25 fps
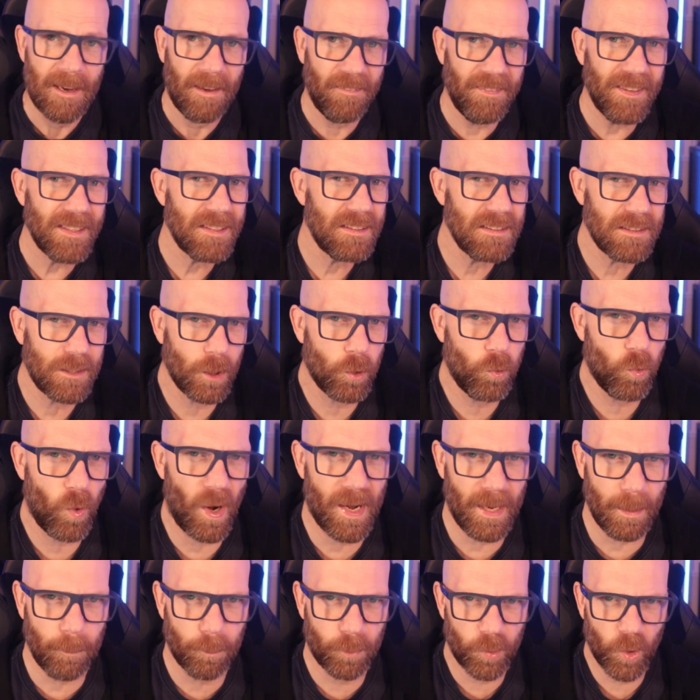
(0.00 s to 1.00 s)
And this is a
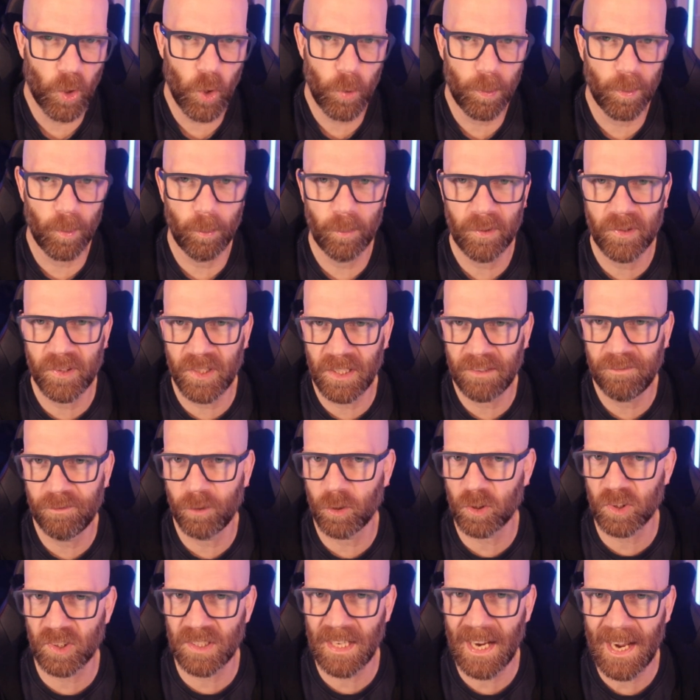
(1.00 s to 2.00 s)
great improvement with
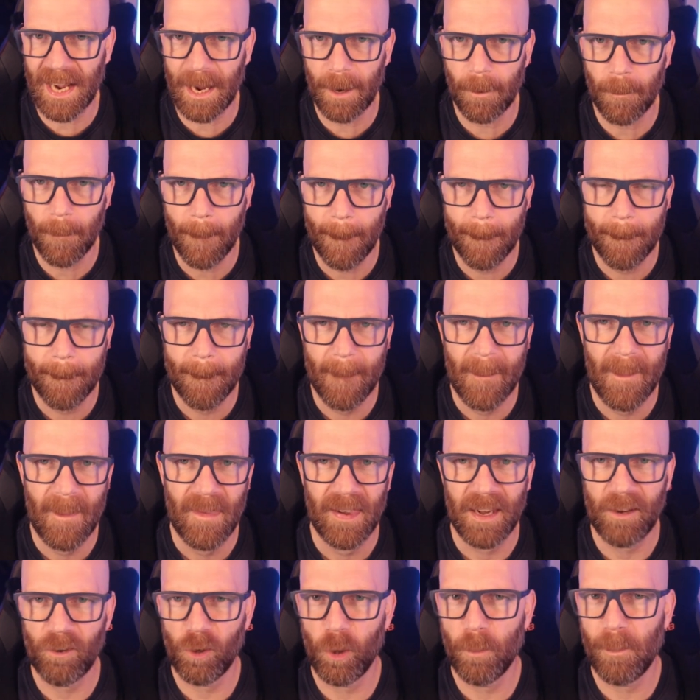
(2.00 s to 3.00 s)
GeForce Now.
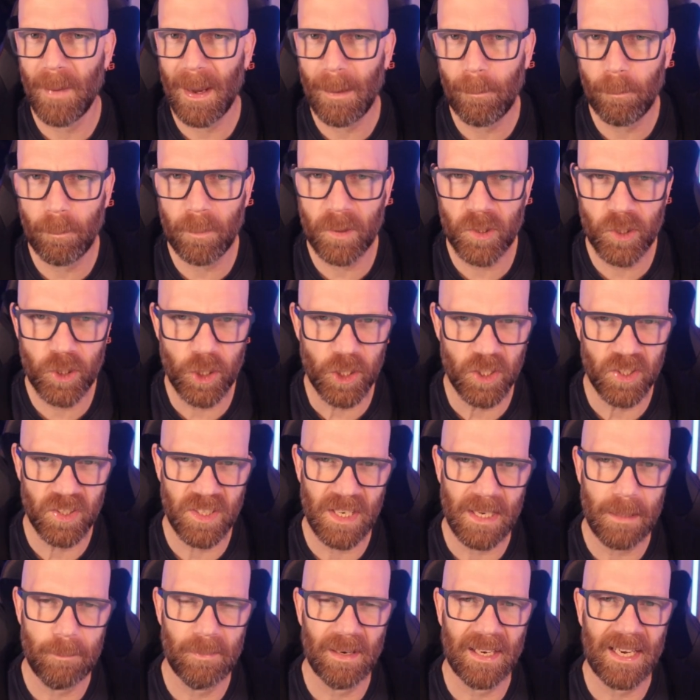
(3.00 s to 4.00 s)
It remembers your
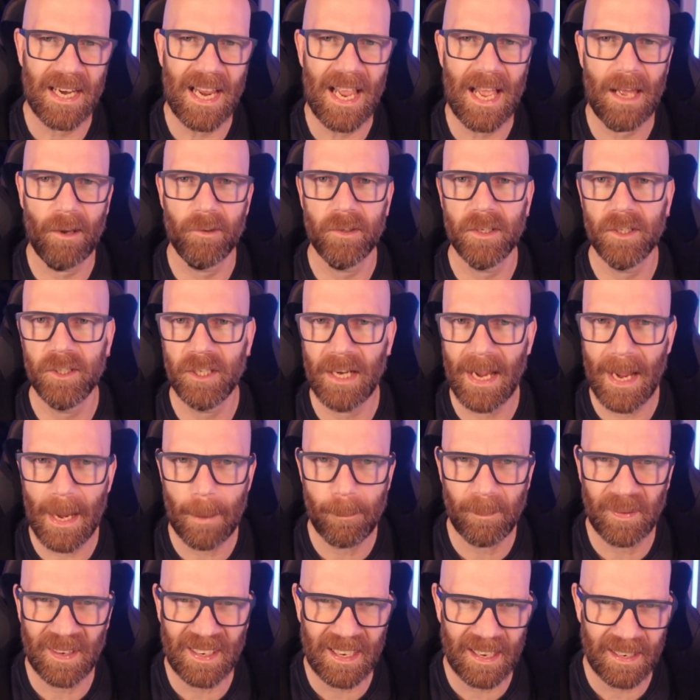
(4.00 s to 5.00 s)
Steam account and your
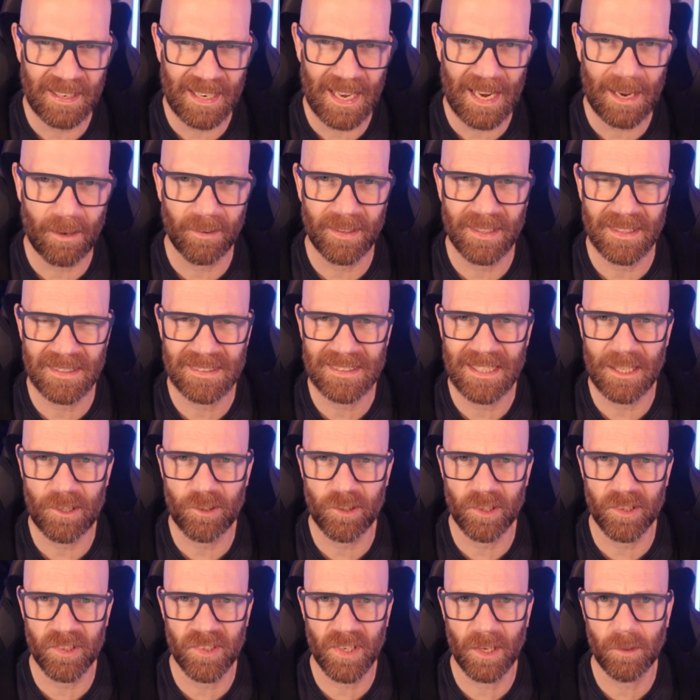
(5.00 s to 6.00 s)
Epic account,
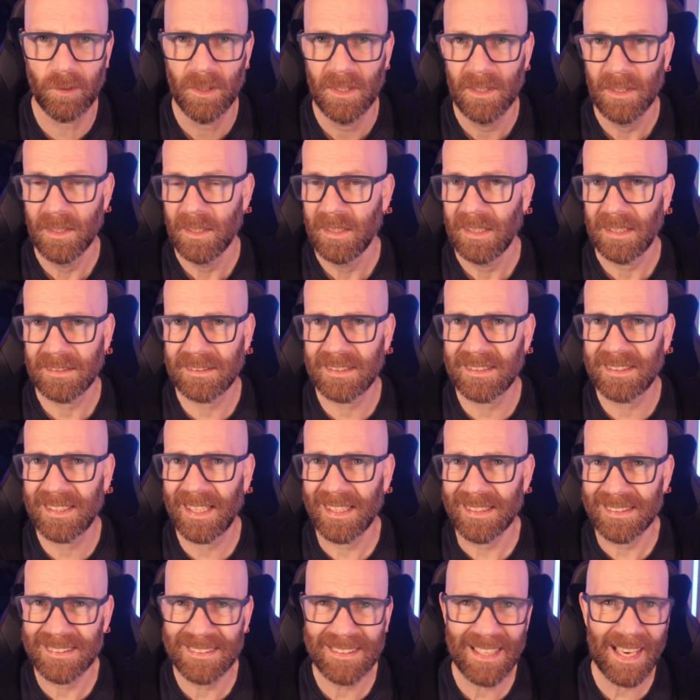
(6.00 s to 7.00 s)
etc. So, as I
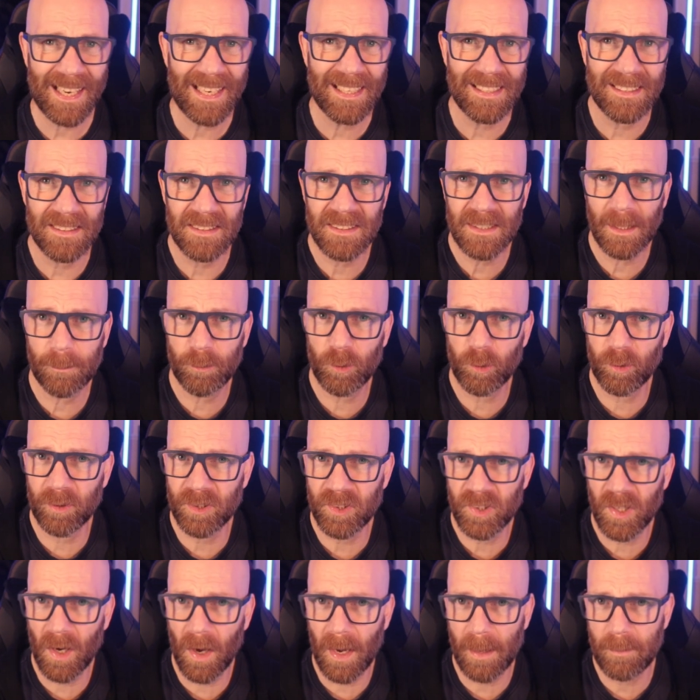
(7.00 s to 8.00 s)
say, second and
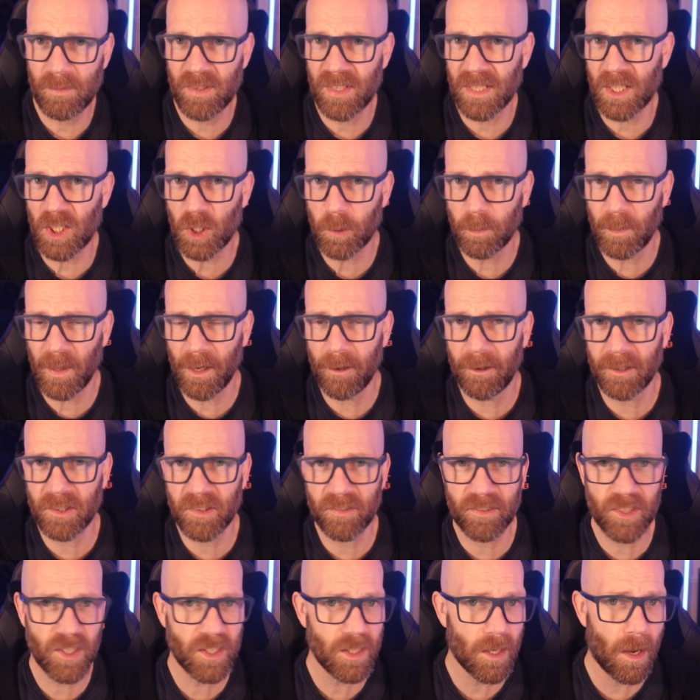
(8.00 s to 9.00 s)
subsequent times, the
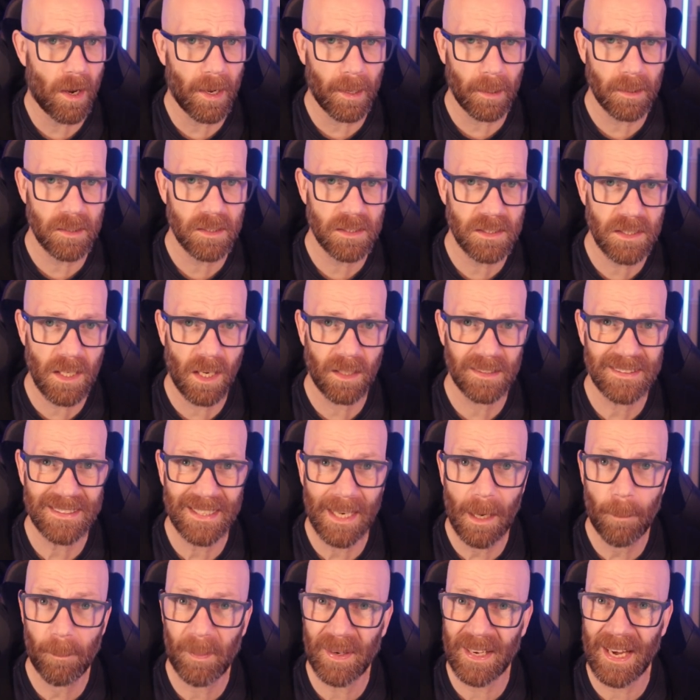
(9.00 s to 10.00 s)
experience of
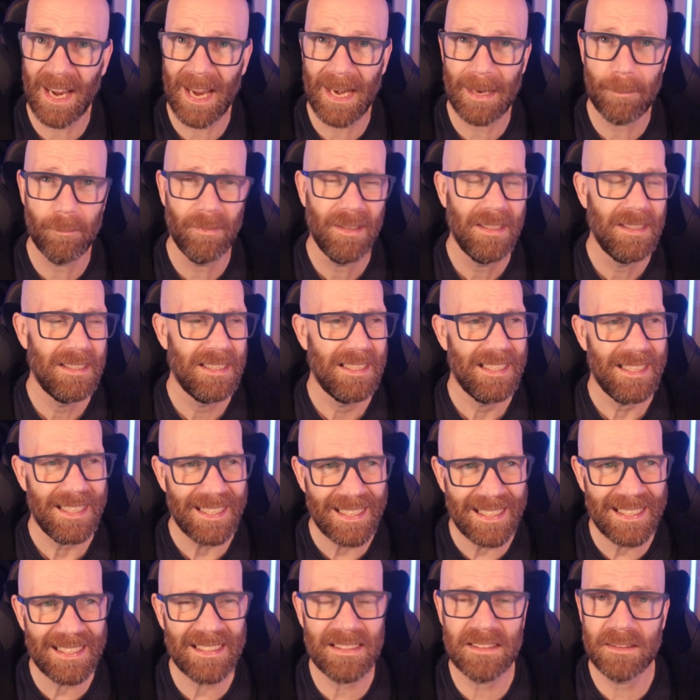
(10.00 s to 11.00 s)
starting up a game
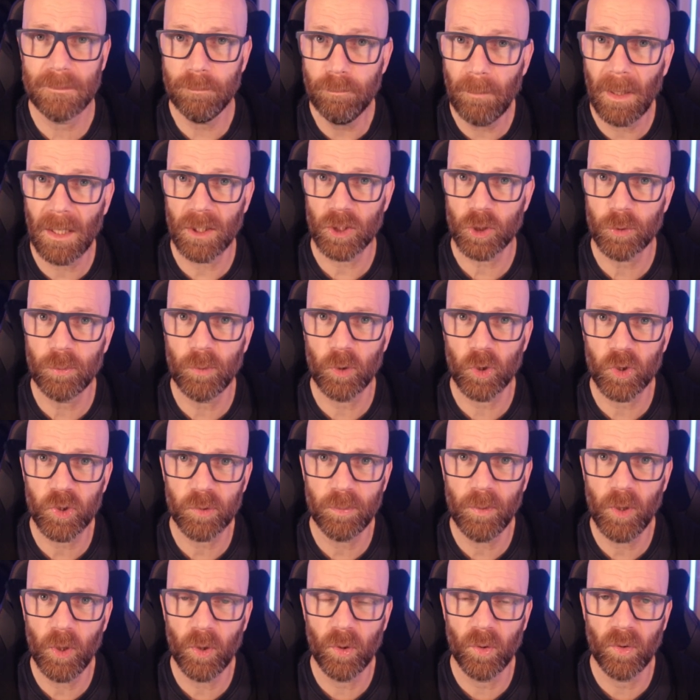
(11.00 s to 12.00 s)
is much more
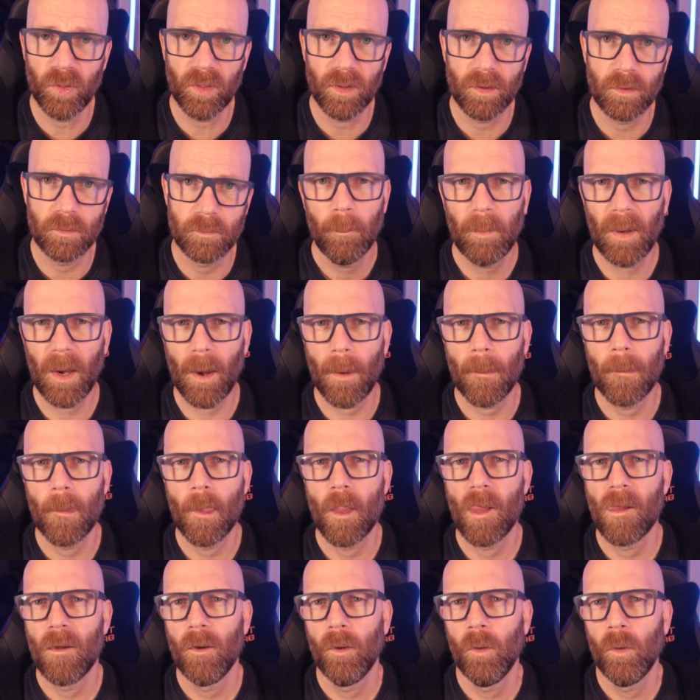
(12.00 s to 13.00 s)
smooth. But
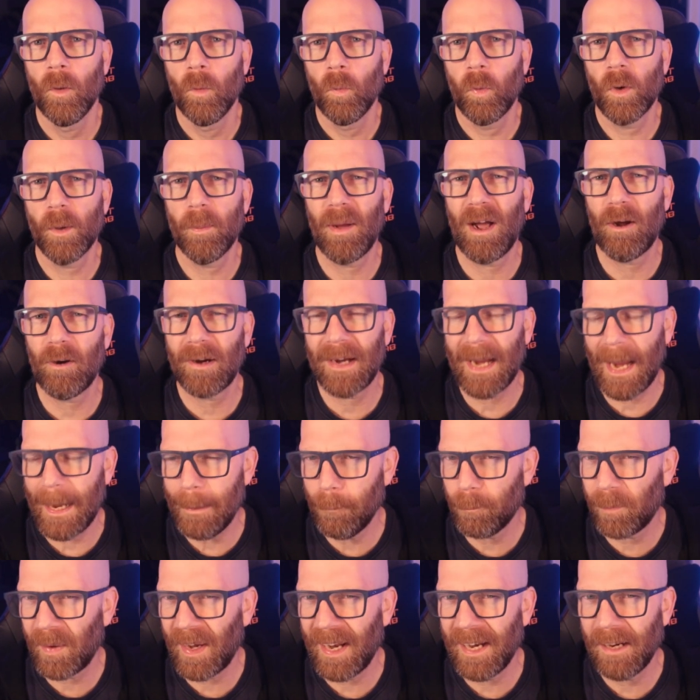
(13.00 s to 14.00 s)
what about
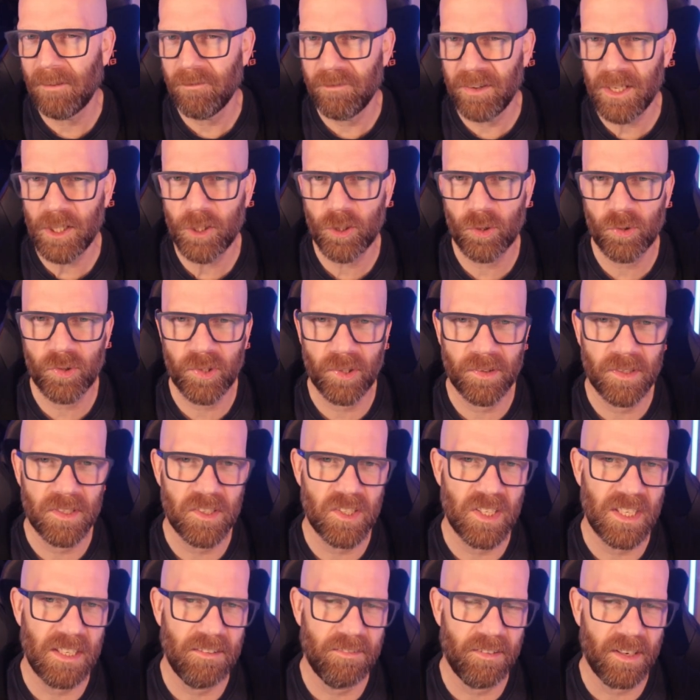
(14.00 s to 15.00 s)
gameplay and visuals on the
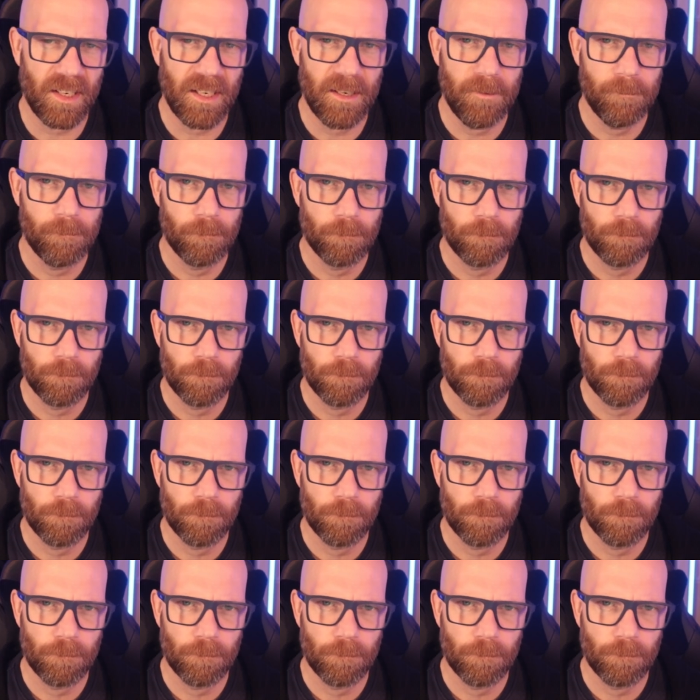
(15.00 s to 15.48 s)
TV?